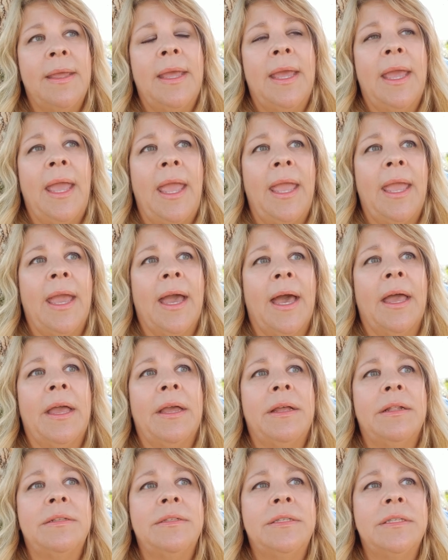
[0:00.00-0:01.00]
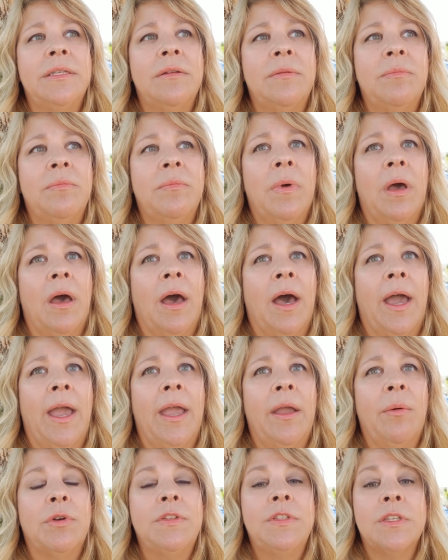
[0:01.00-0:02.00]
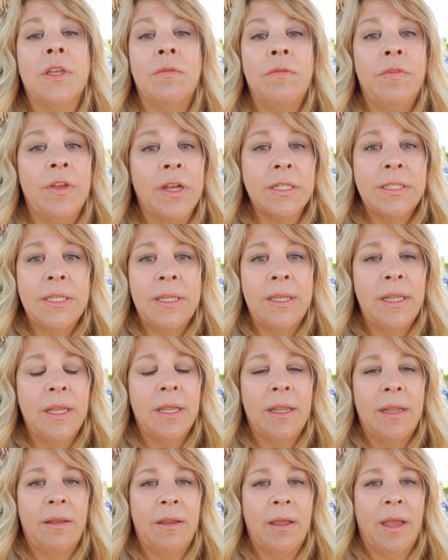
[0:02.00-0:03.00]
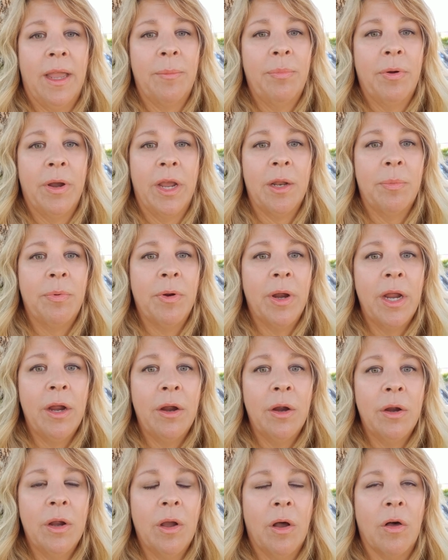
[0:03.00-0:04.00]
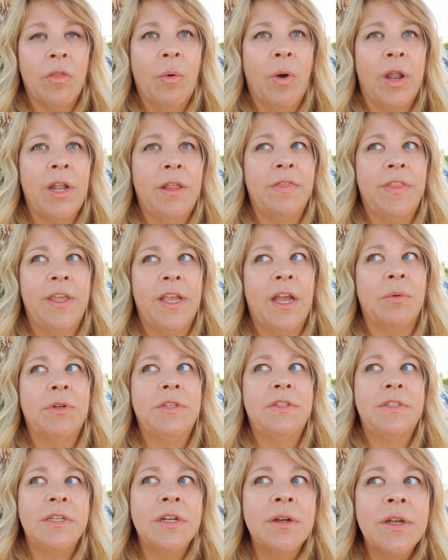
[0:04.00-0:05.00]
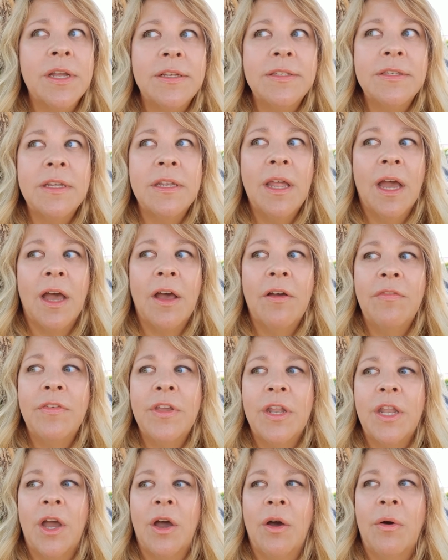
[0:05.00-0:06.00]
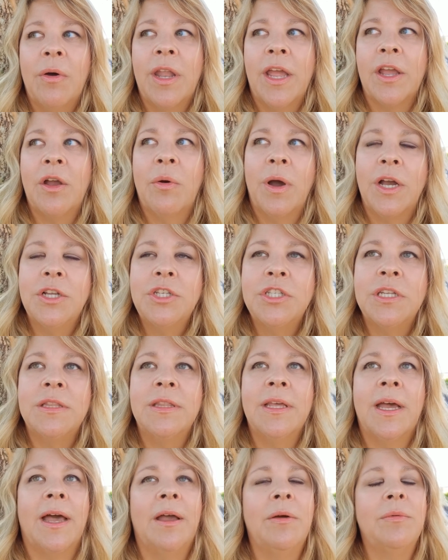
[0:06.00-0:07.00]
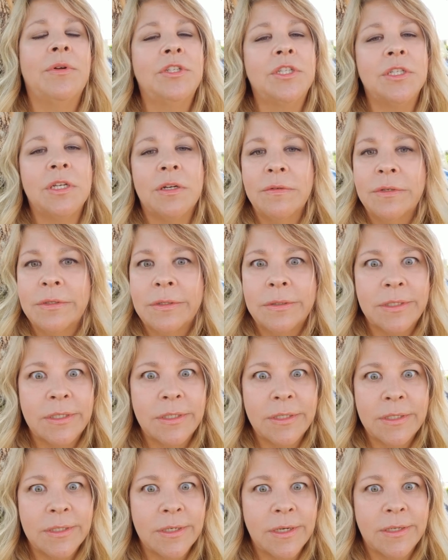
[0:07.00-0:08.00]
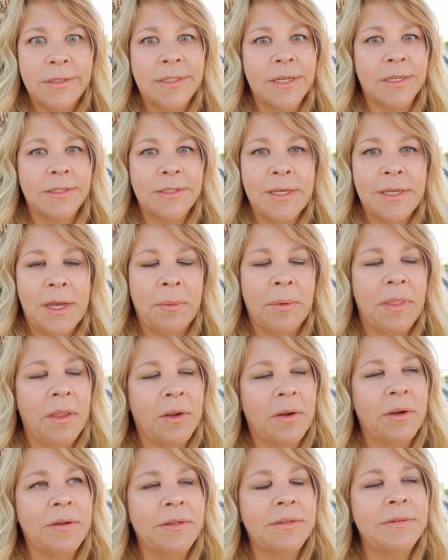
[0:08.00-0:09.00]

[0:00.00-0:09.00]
And I was convicted, and I prayed a prayer, although I didn't think I was serious enough, and I questioned that, which every Christian does that when they're,